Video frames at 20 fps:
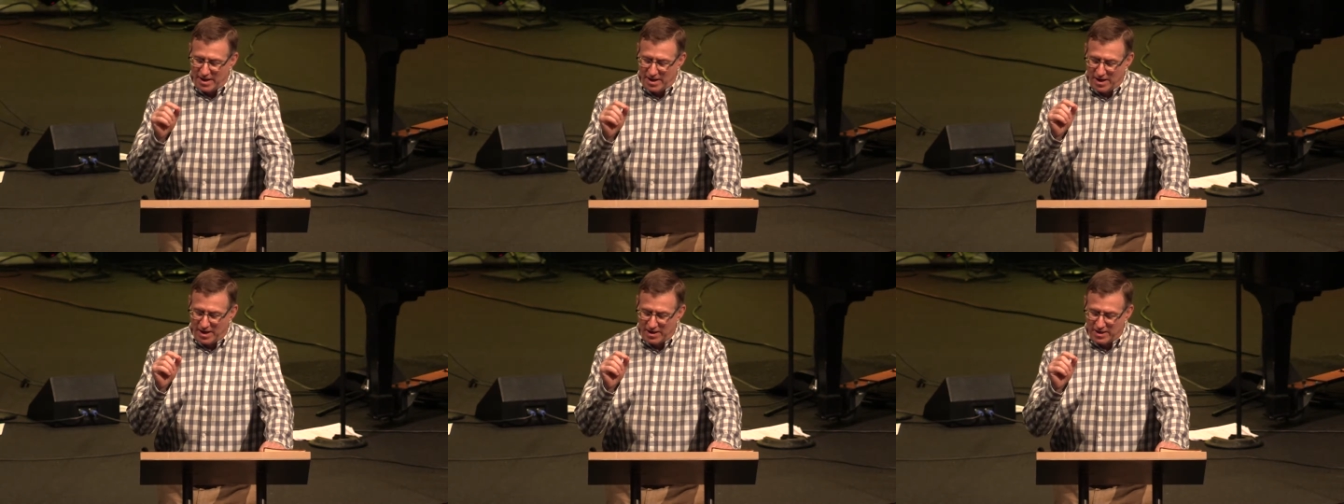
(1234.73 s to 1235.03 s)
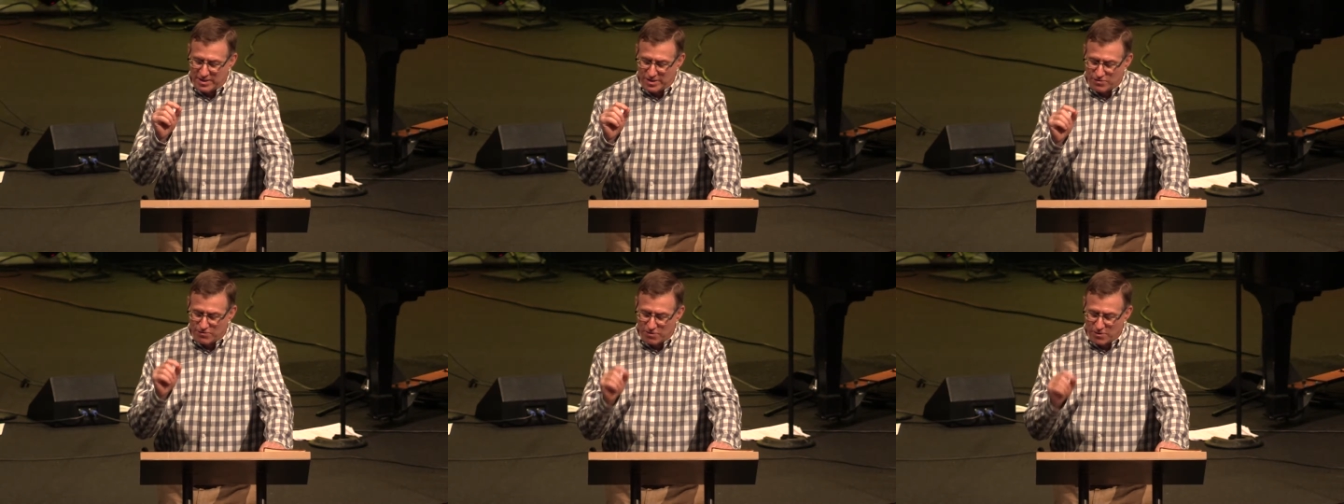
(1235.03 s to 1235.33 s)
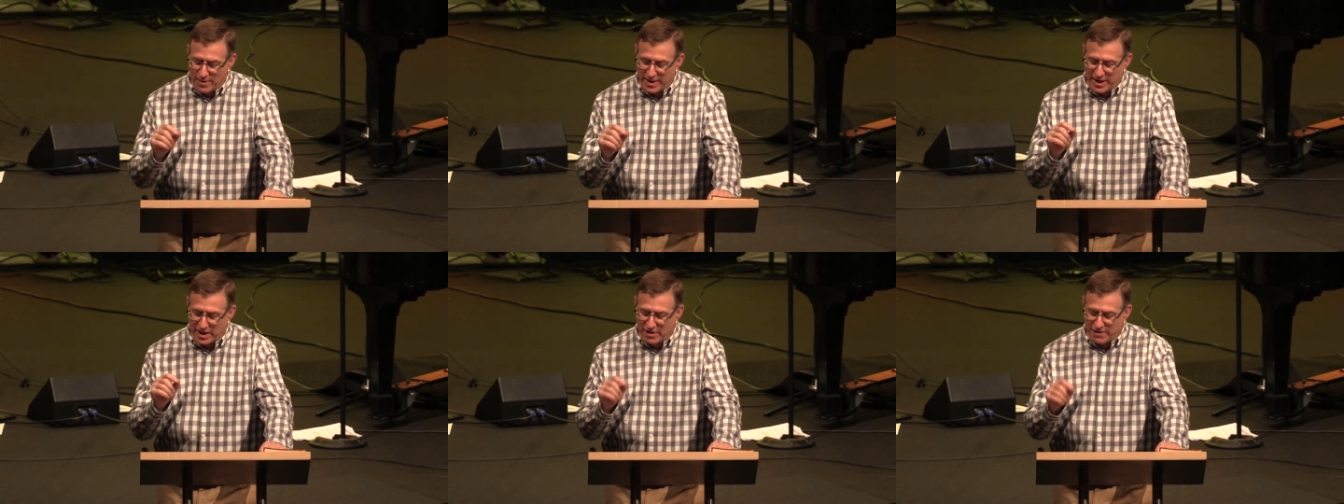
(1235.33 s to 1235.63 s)
on
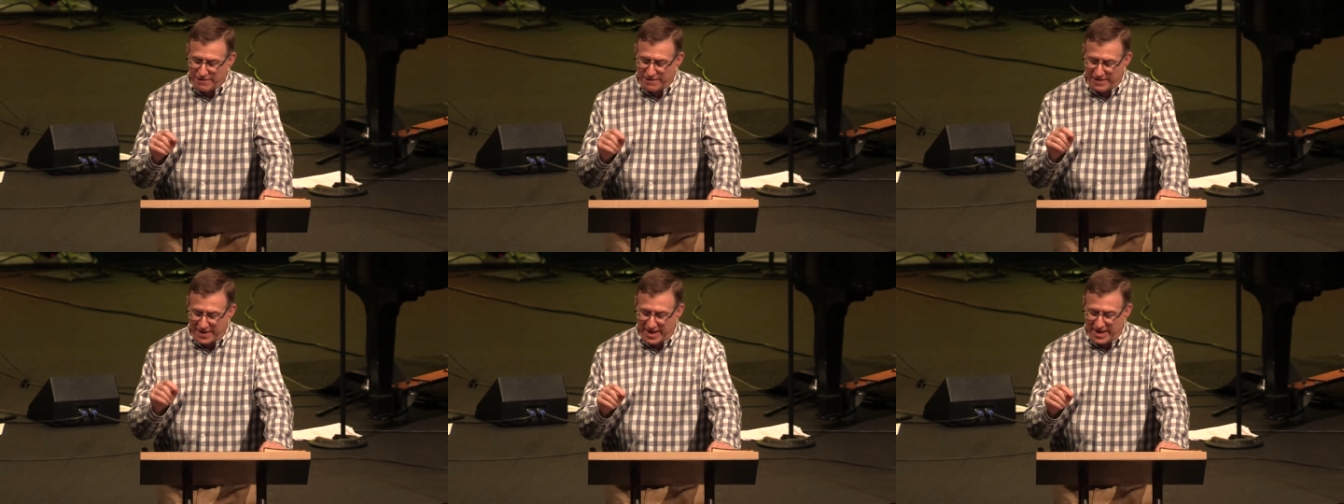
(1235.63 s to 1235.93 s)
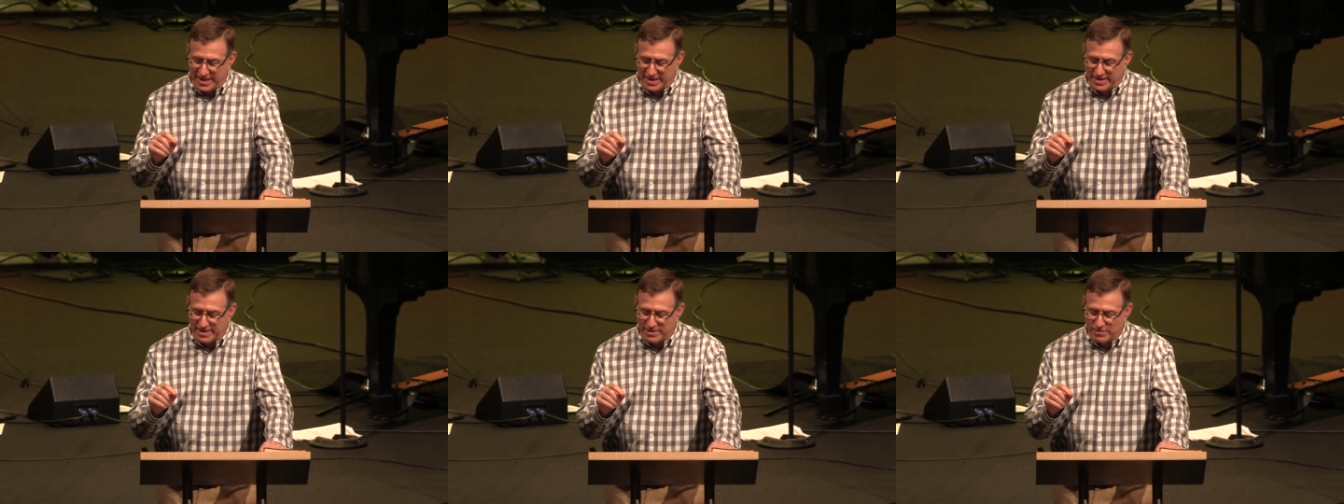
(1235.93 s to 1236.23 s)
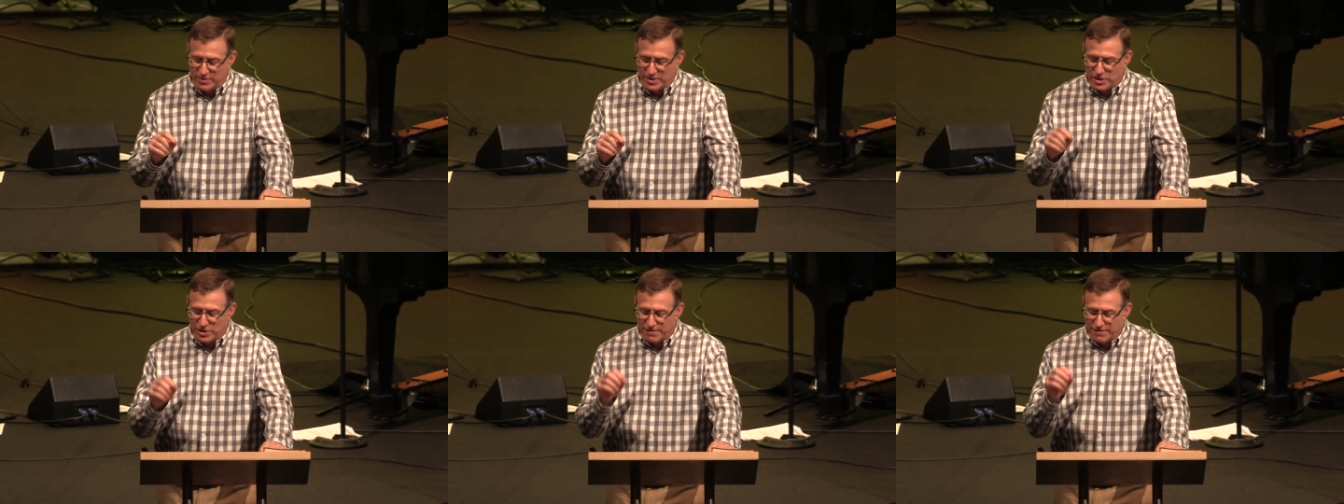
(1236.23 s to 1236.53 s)
growing our faith.
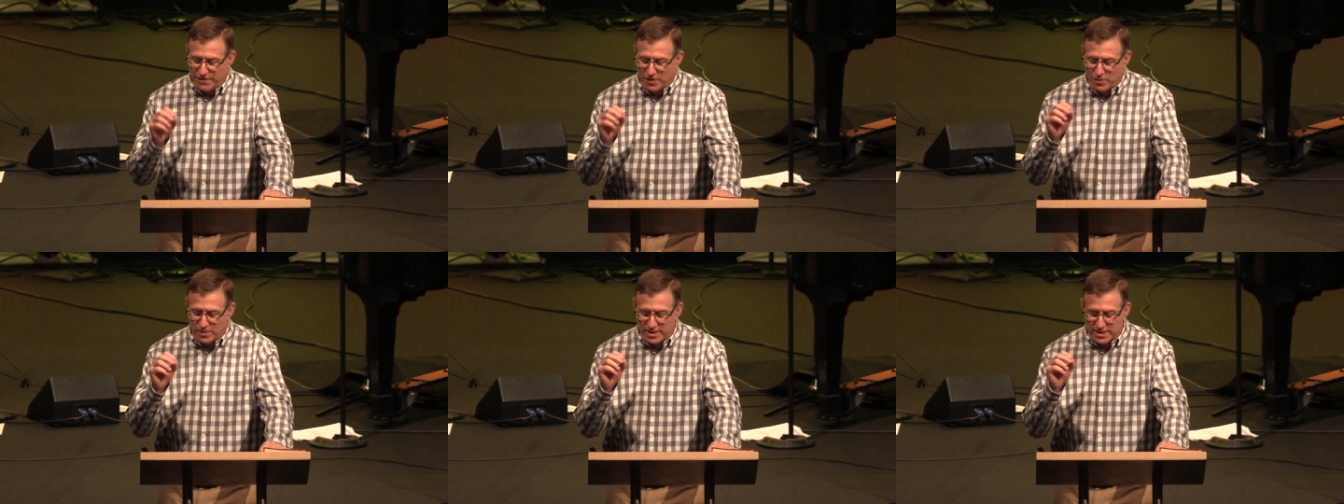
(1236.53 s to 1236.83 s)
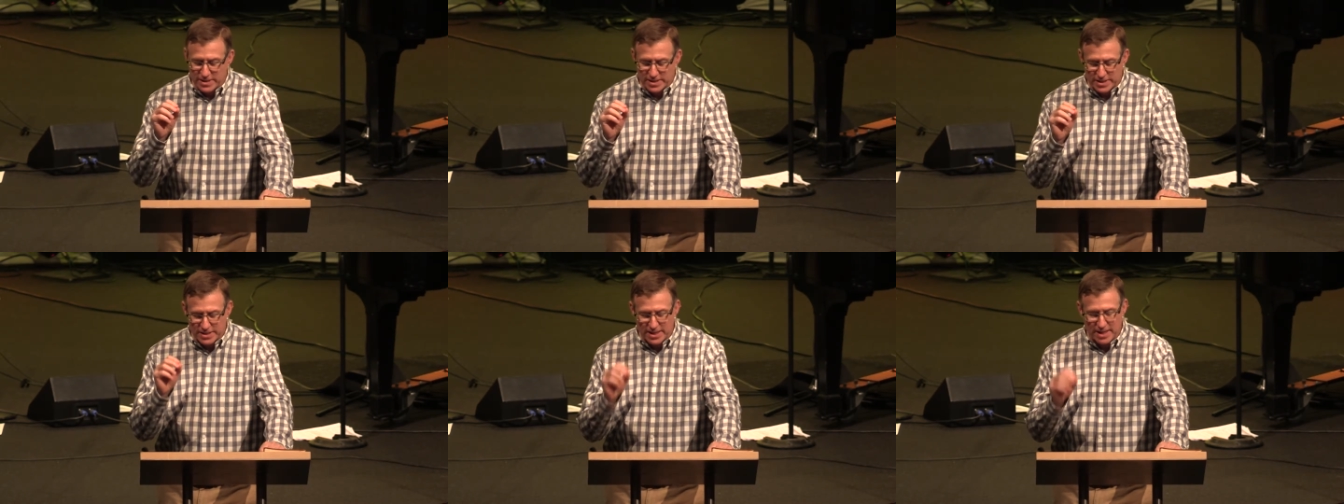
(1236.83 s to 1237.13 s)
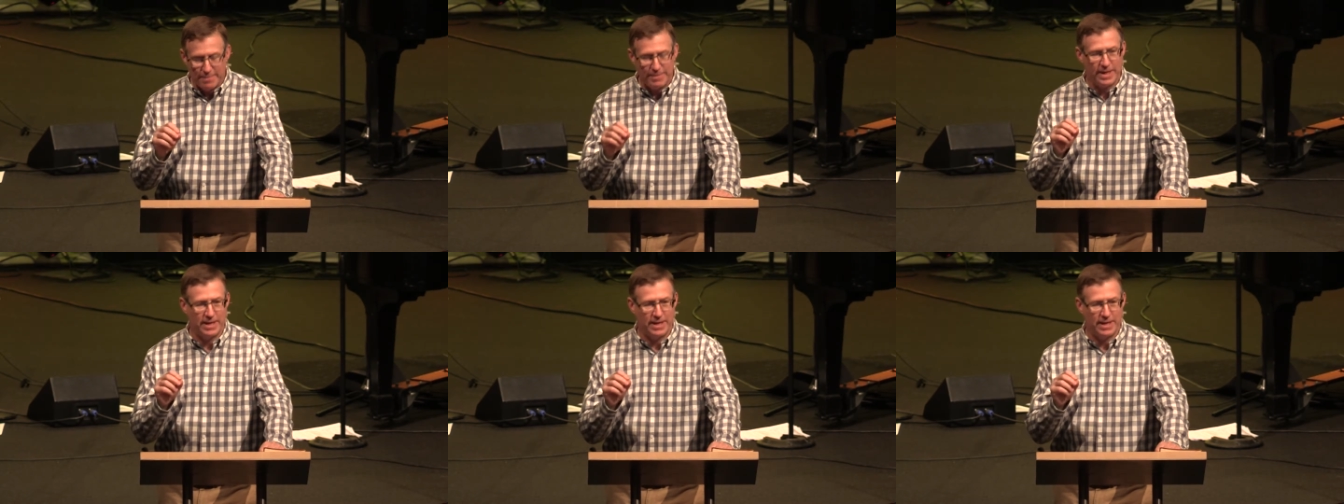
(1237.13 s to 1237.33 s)
We should focus some